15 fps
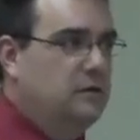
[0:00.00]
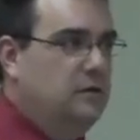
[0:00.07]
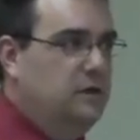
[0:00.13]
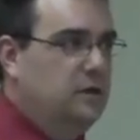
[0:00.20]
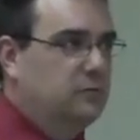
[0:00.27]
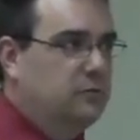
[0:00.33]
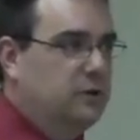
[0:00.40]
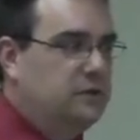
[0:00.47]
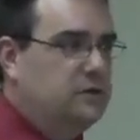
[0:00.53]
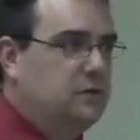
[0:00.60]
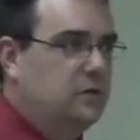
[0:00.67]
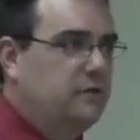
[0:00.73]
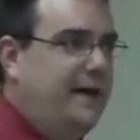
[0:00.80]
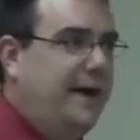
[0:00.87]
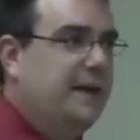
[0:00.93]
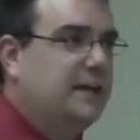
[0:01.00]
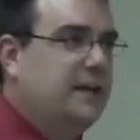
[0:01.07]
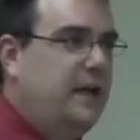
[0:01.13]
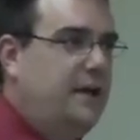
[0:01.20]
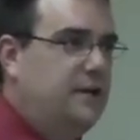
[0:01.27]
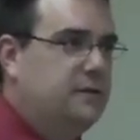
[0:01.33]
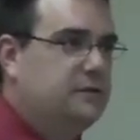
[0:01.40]
the original
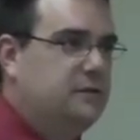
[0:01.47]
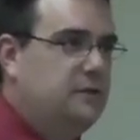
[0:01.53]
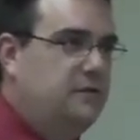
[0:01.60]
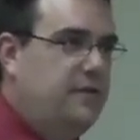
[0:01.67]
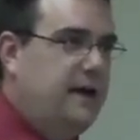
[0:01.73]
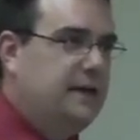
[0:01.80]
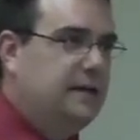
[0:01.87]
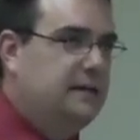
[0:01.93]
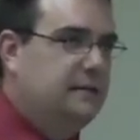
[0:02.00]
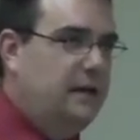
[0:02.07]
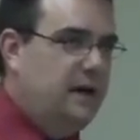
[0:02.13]
Vaticanus in the Vatican